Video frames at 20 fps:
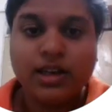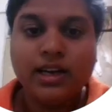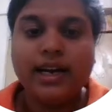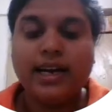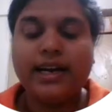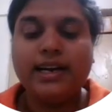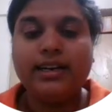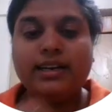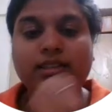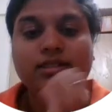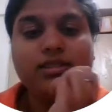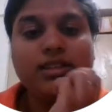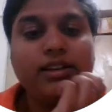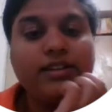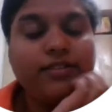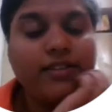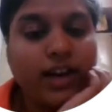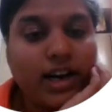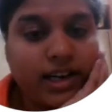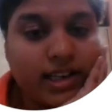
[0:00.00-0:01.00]
And
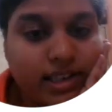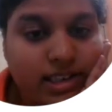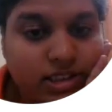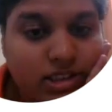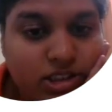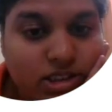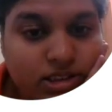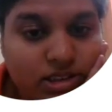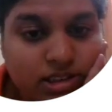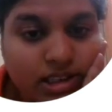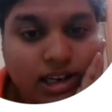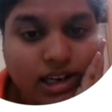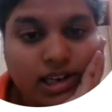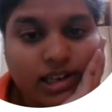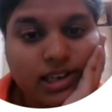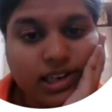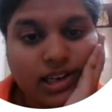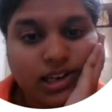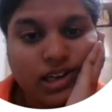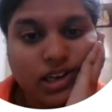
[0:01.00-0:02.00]
disadvantages
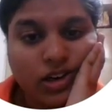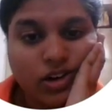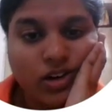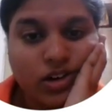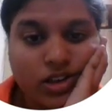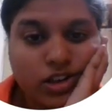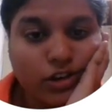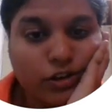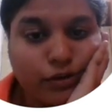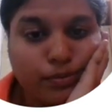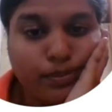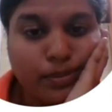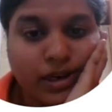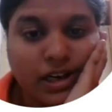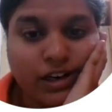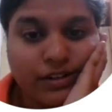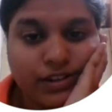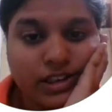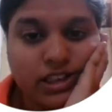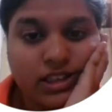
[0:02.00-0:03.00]
are a lot of
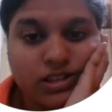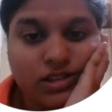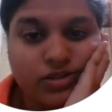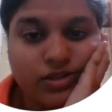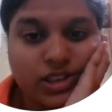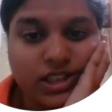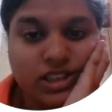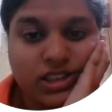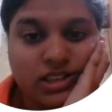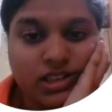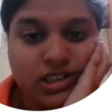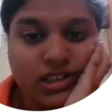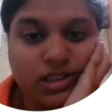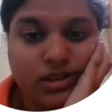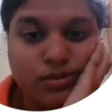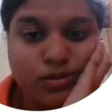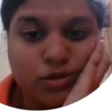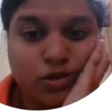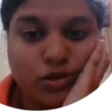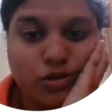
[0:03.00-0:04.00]
power is wasted
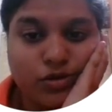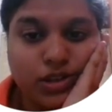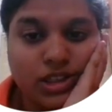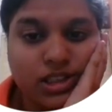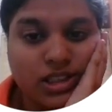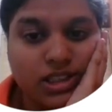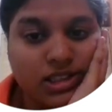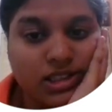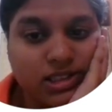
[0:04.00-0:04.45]
in moving the